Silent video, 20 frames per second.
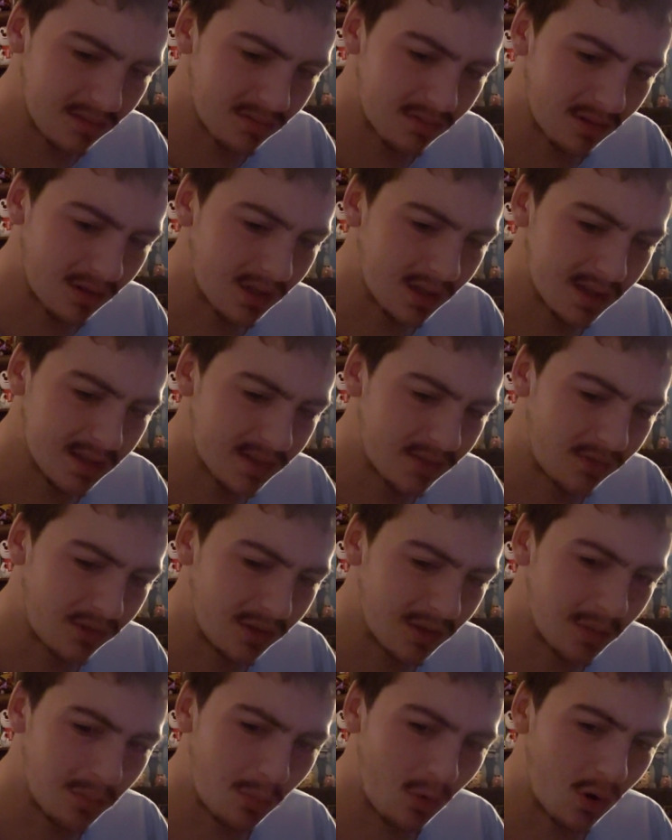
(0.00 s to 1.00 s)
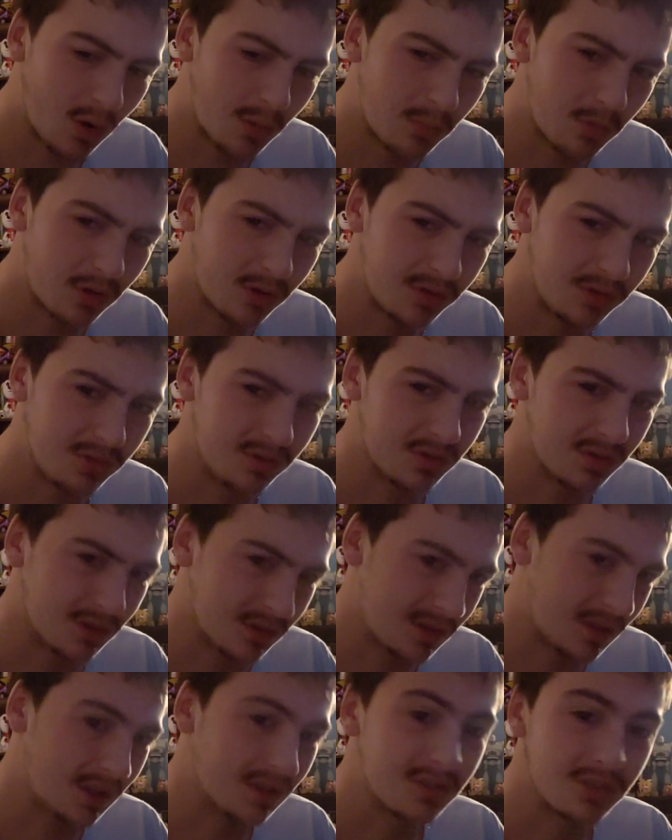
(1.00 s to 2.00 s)
Grug is feeling more and more
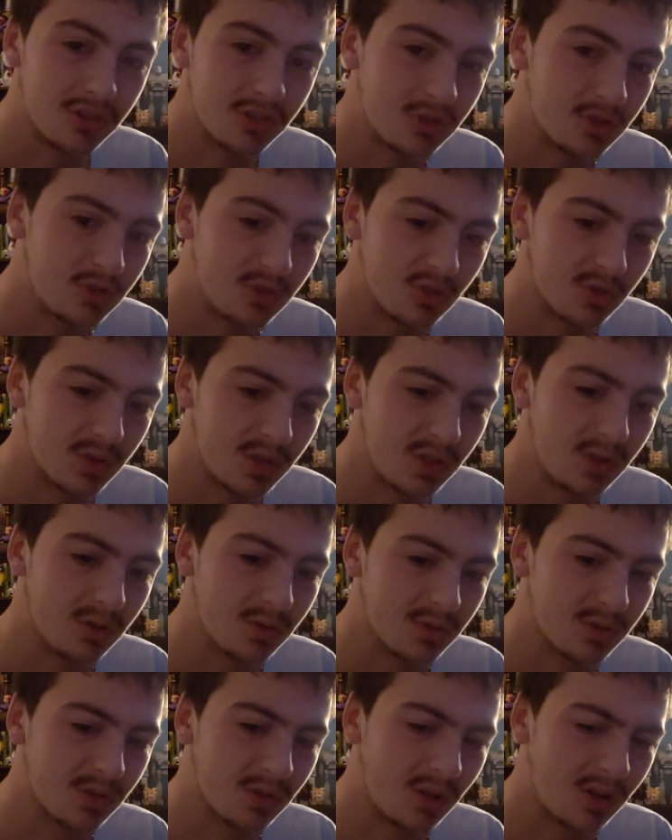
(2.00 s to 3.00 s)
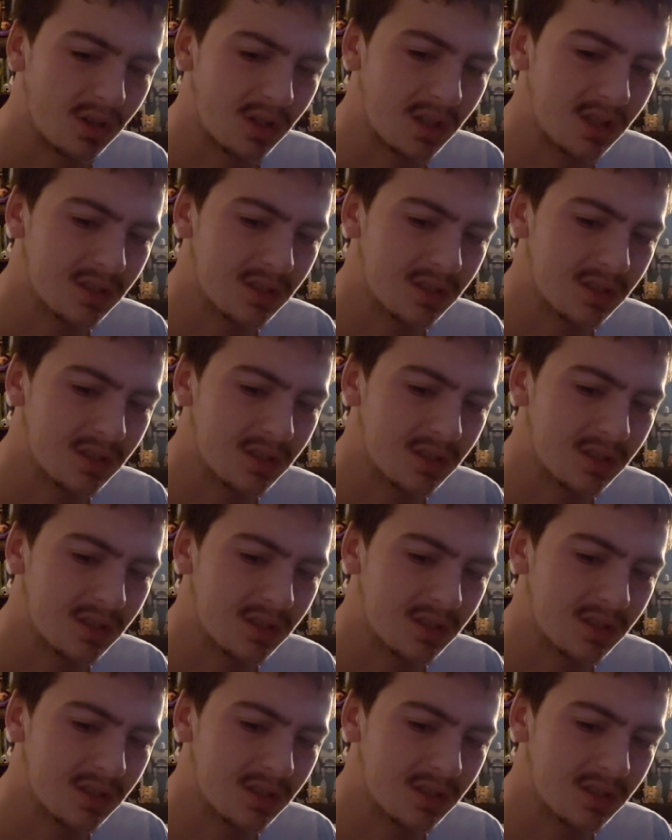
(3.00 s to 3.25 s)
useless as this journey goes along.